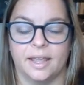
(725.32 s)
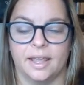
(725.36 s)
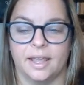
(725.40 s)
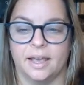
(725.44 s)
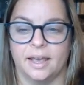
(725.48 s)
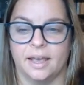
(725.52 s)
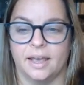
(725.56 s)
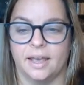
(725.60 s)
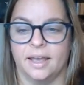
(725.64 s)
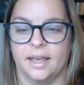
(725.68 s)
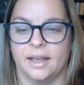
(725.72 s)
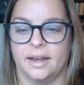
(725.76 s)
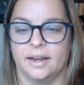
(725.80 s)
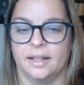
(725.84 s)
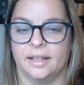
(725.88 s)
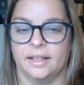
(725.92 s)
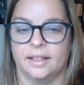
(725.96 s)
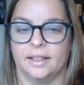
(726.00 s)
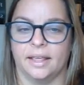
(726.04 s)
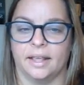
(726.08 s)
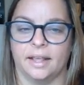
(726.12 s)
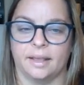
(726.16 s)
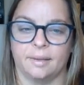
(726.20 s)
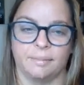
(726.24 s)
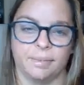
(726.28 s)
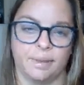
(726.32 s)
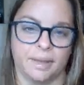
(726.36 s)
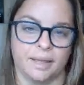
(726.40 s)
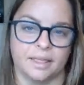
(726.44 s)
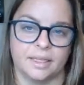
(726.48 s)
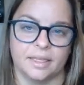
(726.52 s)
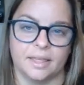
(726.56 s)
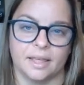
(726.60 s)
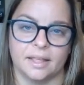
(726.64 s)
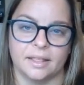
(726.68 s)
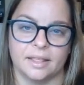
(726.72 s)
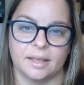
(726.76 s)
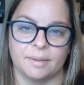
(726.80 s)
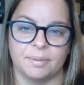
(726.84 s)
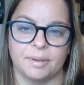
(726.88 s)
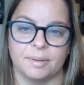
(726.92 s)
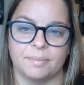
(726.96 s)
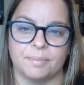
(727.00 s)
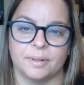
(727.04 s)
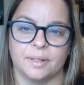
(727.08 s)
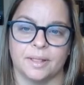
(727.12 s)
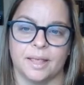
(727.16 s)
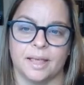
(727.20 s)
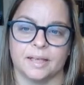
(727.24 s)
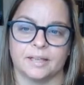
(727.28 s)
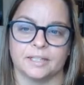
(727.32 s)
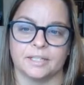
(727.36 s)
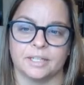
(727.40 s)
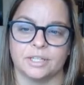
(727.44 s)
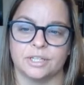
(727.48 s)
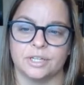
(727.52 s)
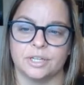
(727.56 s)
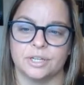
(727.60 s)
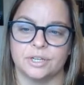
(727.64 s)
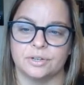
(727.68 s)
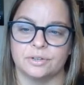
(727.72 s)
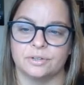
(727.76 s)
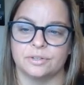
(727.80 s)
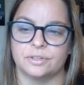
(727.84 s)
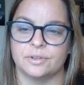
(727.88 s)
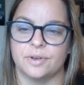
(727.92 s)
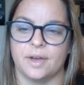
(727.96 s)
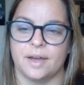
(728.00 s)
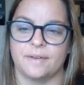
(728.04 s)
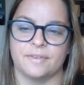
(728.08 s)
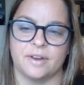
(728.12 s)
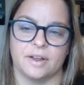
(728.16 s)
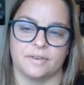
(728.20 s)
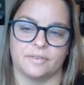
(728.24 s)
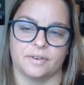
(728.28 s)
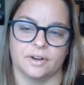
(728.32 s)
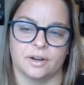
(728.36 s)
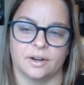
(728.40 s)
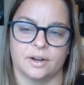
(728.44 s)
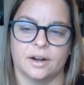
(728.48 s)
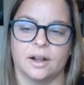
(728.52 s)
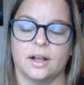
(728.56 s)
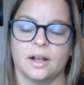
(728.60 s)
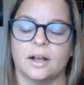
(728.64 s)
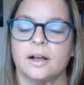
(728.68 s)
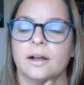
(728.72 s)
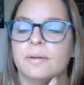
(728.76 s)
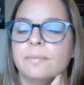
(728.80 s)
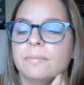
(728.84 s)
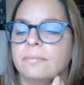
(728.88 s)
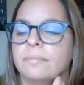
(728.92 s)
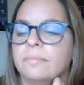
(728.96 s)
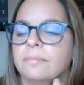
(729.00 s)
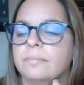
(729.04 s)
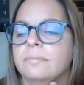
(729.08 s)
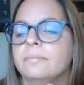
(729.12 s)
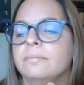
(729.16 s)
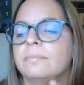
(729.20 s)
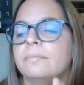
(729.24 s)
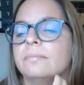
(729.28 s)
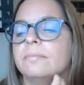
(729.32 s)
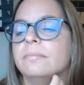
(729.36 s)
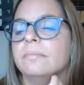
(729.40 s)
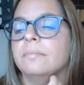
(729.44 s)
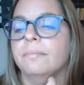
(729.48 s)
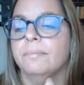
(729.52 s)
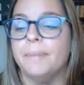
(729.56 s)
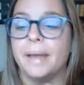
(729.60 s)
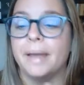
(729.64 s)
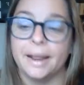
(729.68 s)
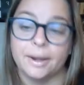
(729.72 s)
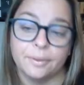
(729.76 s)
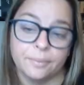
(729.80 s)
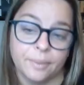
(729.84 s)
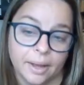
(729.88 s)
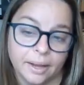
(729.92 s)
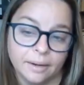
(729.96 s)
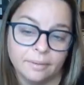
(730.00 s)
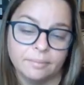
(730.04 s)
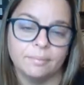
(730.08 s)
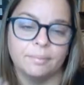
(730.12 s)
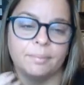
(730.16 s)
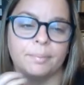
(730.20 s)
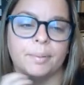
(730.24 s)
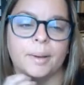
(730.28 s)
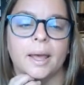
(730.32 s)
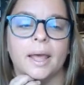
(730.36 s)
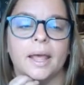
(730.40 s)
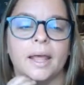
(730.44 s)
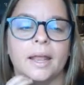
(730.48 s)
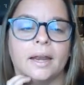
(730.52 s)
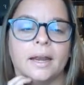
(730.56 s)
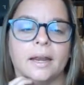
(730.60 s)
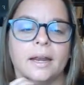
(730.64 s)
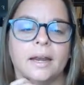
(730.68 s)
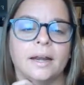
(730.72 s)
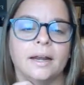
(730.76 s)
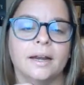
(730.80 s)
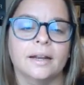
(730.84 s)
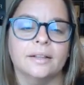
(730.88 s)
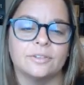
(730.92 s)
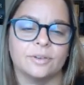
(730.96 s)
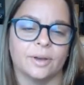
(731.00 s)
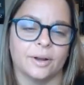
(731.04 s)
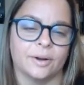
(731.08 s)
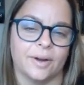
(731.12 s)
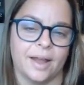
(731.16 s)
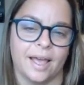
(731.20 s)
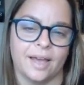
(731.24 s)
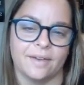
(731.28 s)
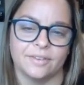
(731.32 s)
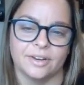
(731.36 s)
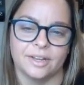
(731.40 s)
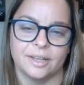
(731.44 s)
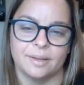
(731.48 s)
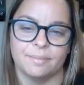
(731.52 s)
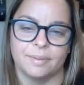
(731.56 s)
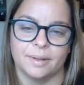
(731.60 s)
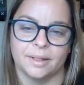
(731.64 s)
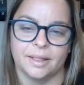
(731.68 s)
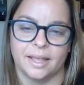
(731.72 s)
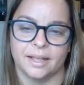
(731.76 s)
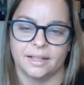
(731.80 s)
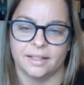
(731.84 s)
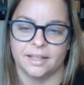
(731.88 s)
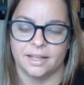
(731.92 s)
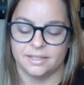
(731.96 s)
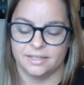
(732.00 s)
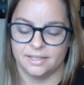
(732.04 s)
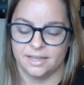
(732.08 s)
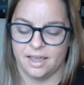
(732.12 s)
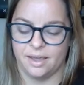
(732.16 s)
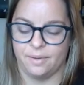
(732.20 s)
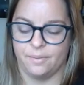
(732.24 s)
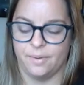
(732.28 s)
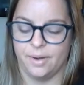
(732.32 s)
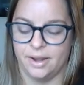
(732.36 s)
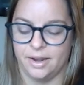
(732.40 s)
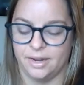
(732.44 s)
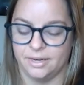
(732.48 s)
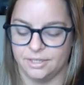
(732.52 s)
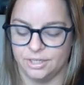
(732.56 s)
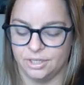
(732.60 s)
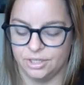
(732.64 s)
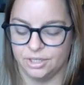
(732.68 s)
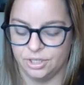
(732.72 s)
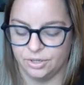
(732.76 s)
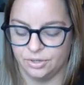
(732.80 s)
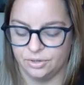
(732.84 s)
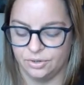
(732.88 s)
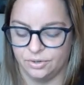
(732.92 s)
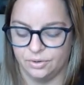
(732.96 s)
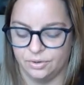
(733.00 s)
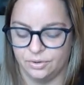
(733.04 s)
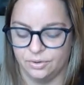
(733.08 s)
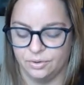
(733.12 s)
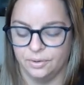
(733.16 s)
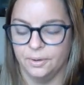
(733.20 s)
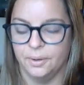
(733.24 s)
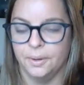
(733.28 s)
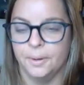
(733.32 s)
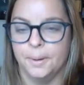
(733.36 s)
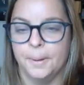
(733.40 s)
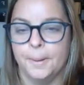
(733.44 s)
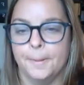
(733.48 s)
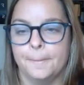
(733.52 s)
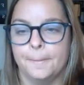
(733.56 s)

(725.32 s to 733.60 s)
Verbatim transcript: and like a big thing that people like to do. So I've never made one, but so I don't have any, but like, let's say I wanted to do